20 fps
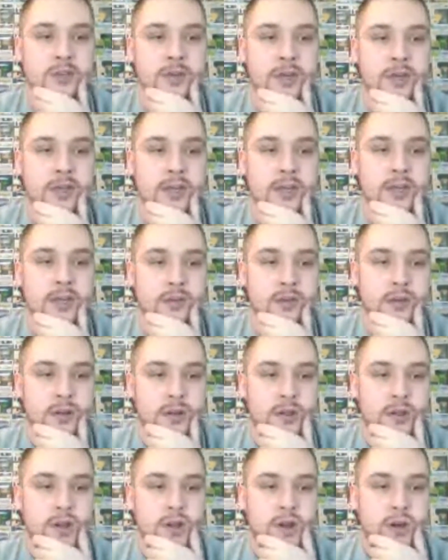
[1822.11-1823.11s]
right now.
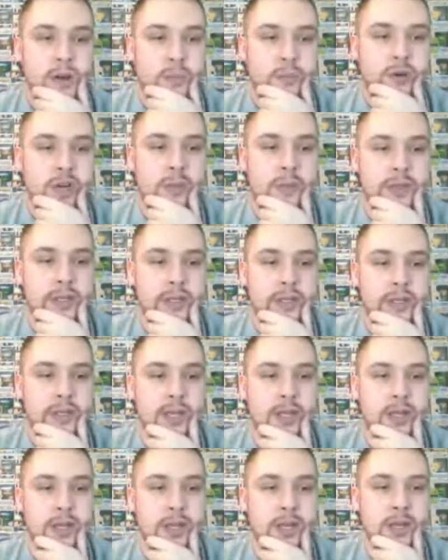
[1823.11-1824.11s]

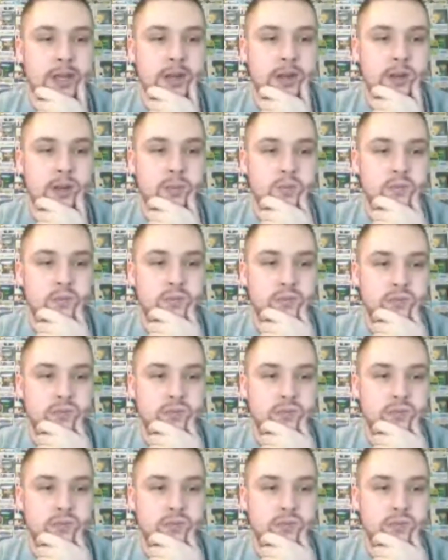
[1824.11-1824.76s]
Probably like